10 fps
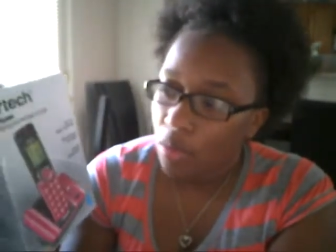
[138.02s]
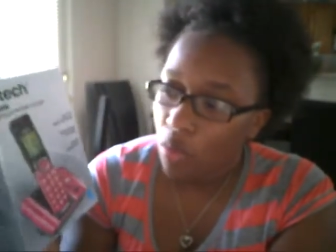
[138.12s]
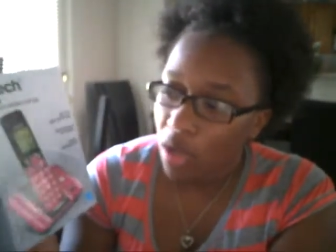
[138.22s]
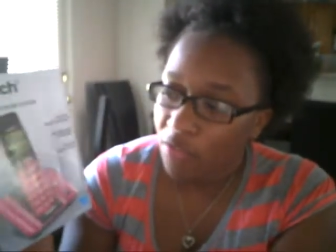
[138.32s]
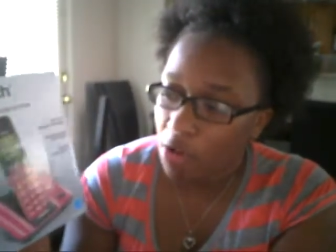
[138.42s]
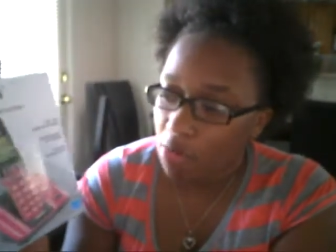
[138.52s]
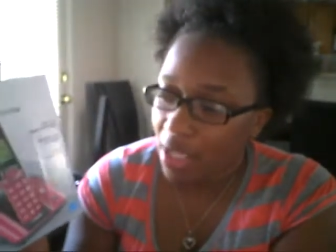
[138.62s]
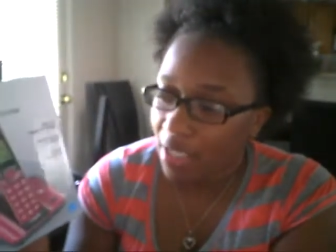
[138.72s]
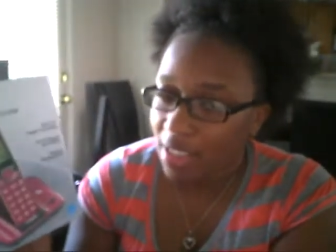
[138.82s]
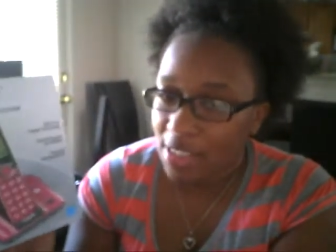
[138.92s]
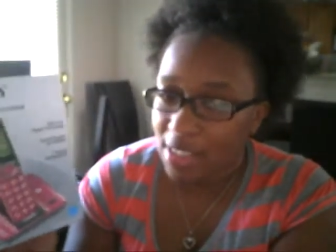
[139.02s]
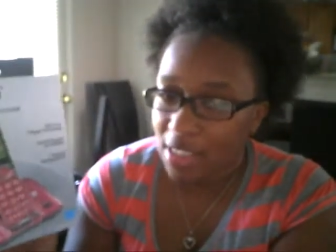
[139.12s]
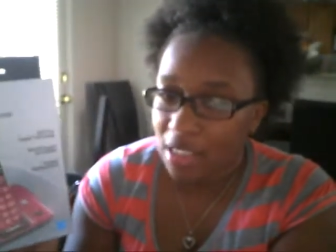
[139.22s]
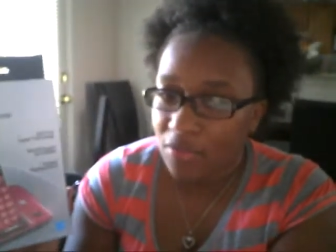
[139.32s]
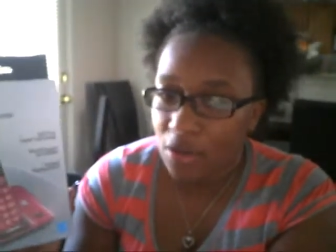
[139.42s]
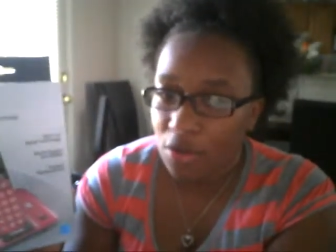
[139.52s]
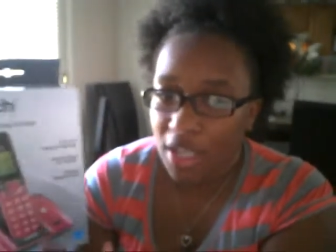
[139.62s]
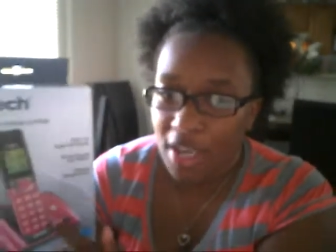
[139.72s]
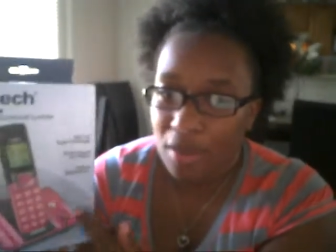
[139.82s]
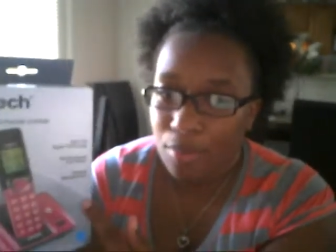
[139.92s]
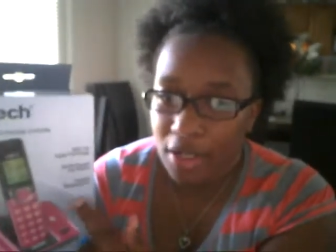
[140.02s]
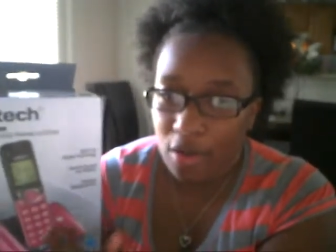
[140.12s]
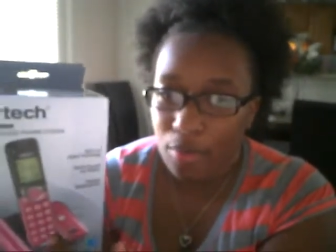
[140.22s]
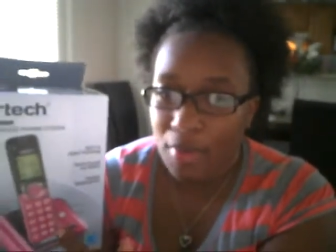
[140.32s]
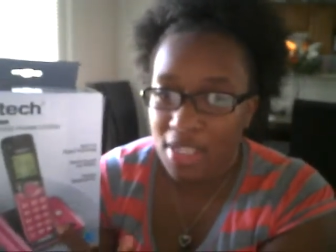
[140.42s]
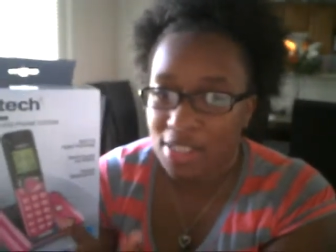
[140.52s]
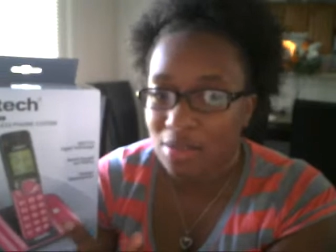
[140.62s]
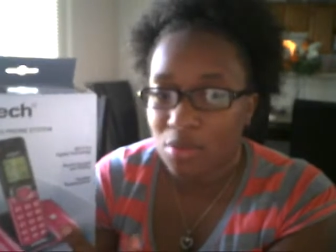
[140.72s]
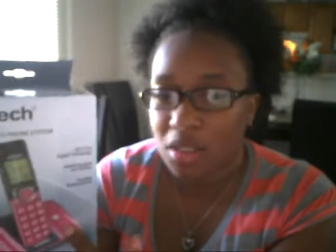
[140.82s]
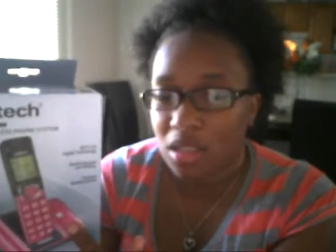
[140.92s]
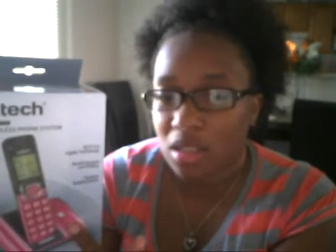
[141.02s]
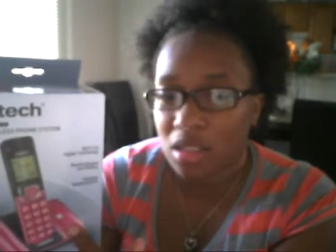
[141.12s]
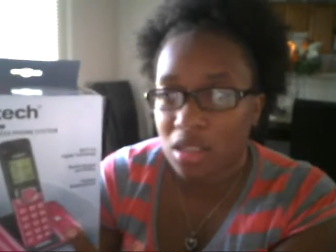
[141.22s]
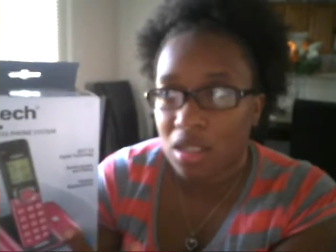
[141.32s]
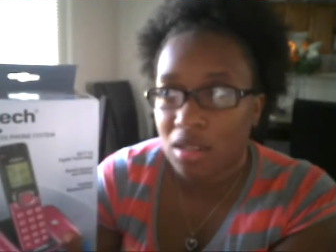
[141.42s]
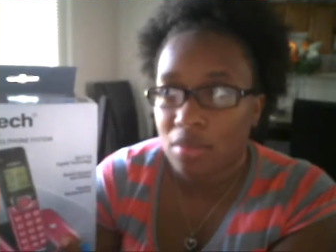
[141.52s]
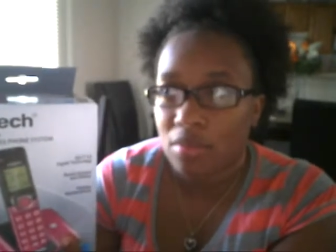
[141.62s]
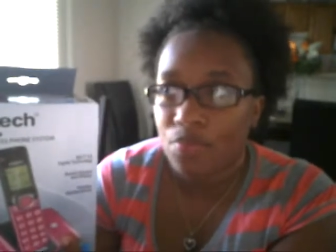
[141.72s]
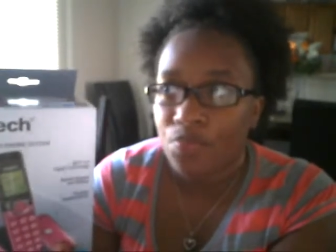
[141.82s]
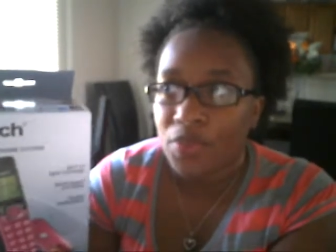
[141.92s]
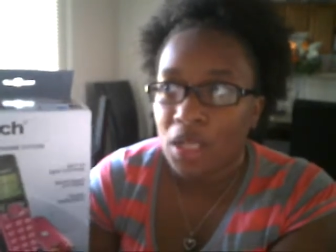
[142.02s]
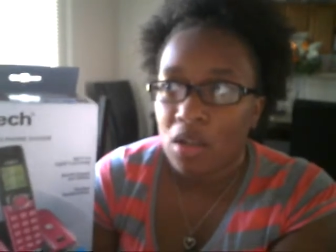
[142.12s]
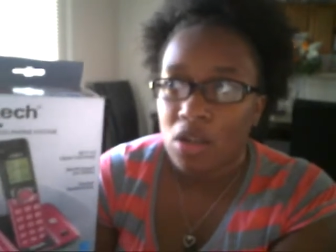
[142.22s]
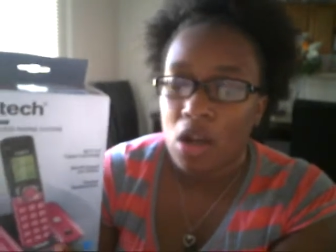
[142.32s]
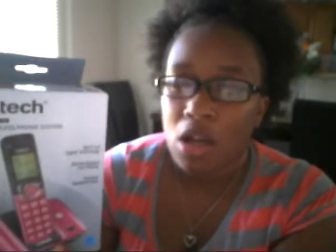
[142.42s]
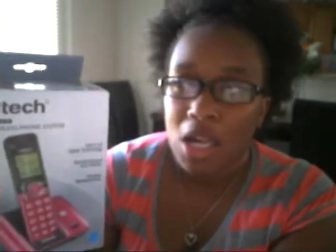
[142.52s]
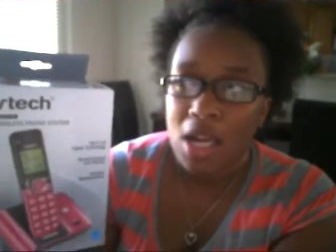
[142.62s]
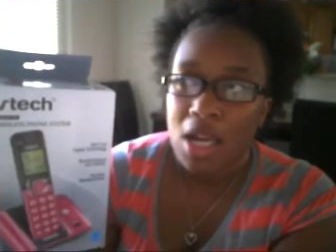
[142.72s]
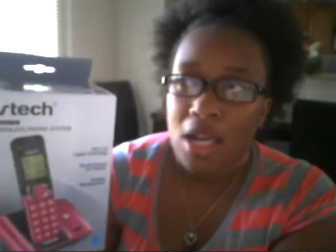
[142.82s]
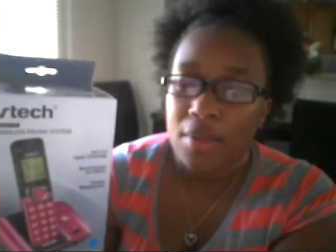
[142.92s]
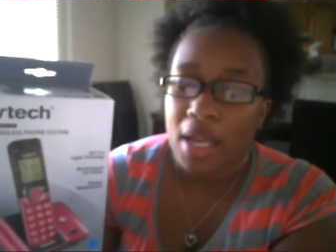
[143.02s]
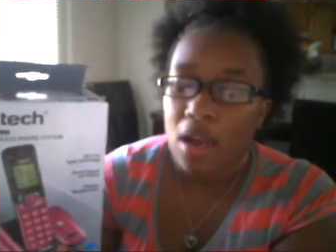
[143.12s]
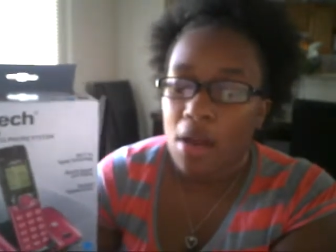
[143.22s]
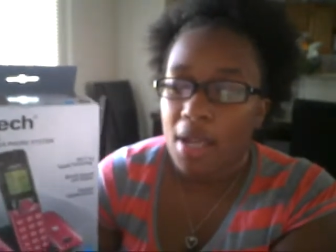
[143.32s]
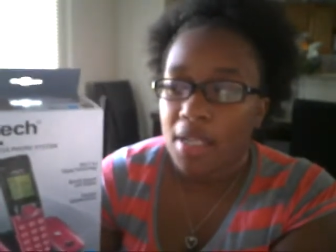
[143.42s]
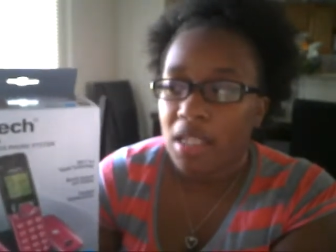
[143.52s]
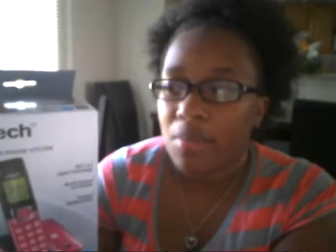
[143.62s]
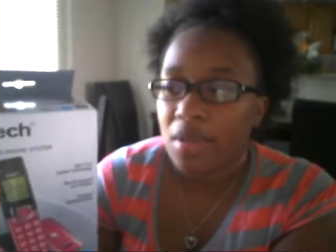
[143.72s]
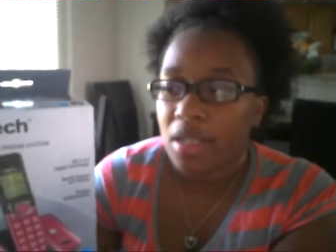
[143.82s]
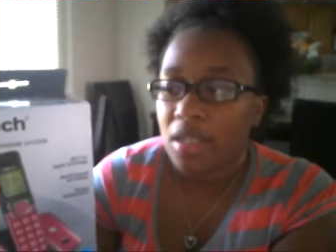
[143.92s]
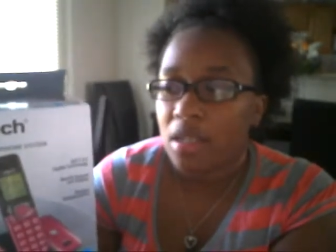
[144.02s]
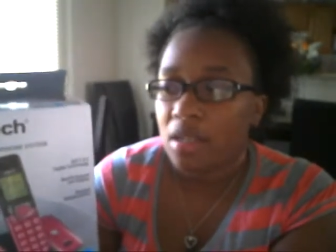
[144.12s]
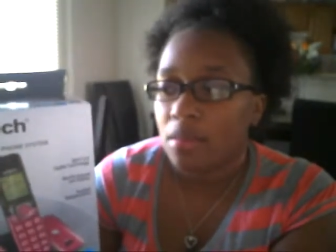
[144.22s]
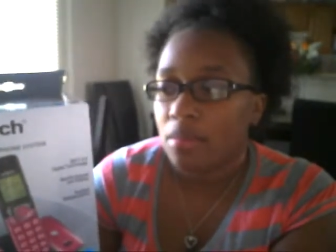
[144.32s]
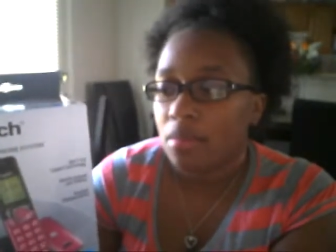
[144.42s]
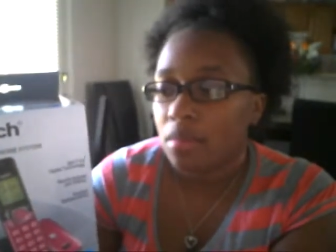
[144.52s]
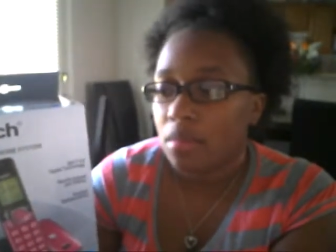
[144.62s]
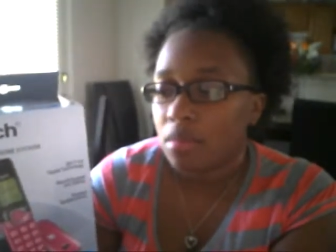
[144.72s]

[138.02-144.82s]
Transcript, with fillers: a phone like this, and then a phone that had a bigger base with the um, call, out, not call ID, but um,